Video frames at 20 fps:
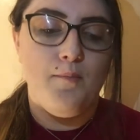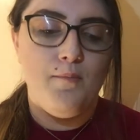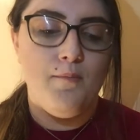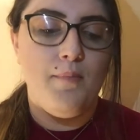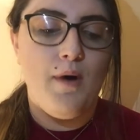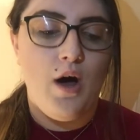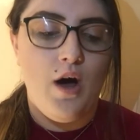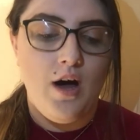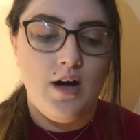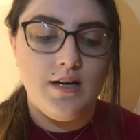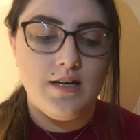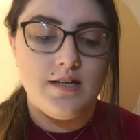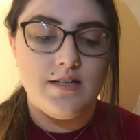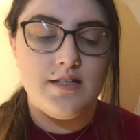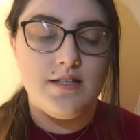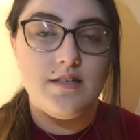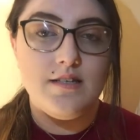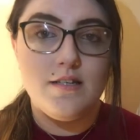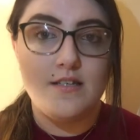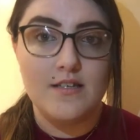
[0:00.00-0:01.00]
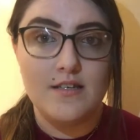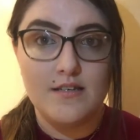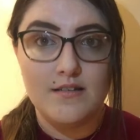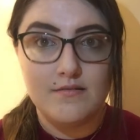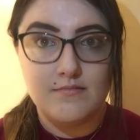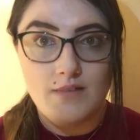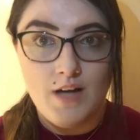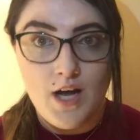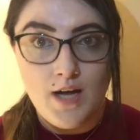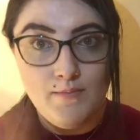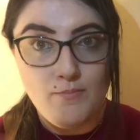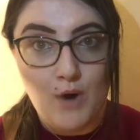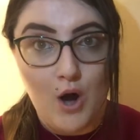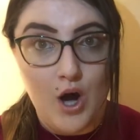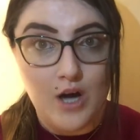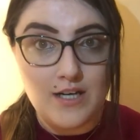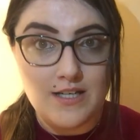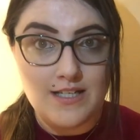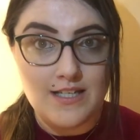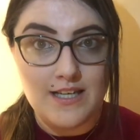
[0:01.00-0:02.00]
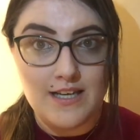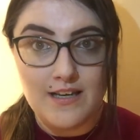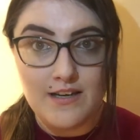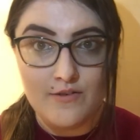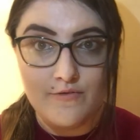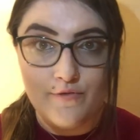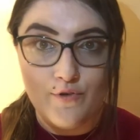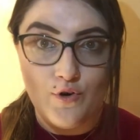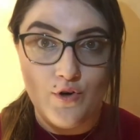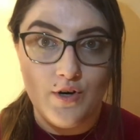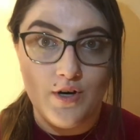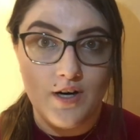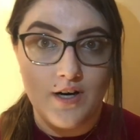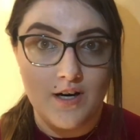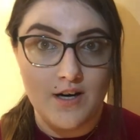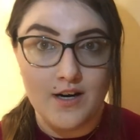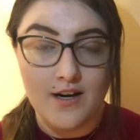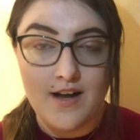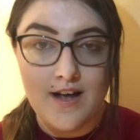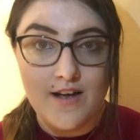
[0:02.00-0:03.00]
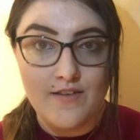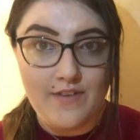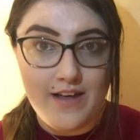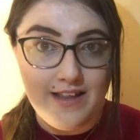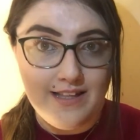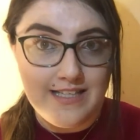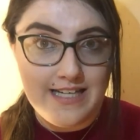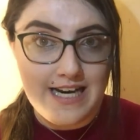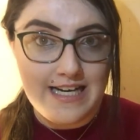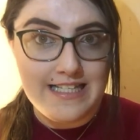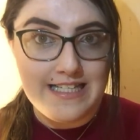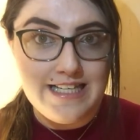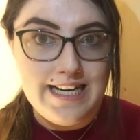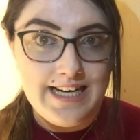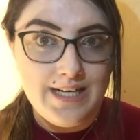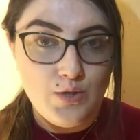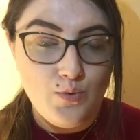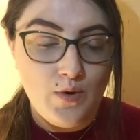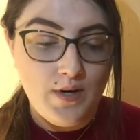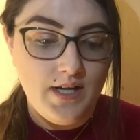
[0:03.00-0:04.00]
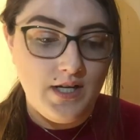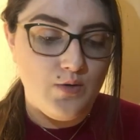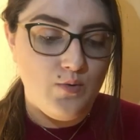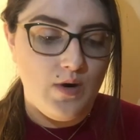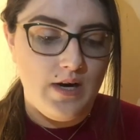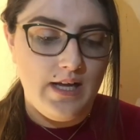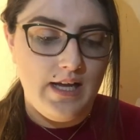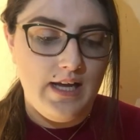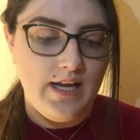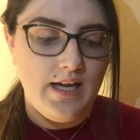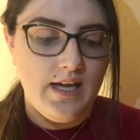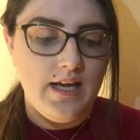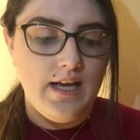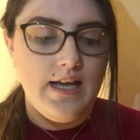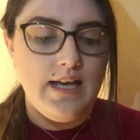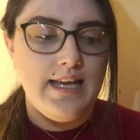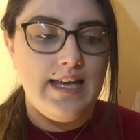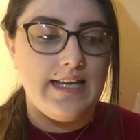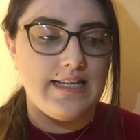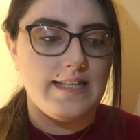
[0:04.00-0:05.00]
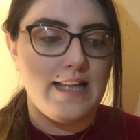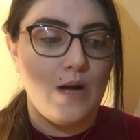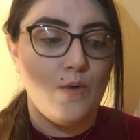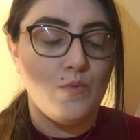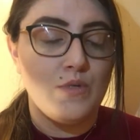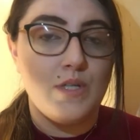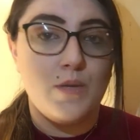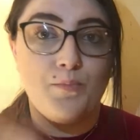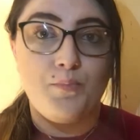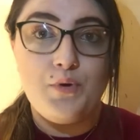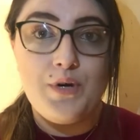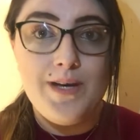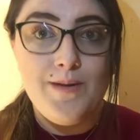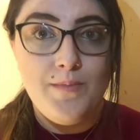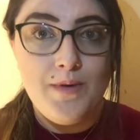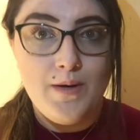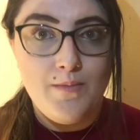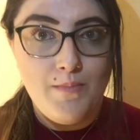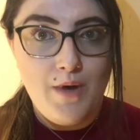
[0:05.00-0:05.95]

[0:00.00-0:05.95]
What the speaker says: box unboxing for Valentine's Day 2020. Yes, that was the premium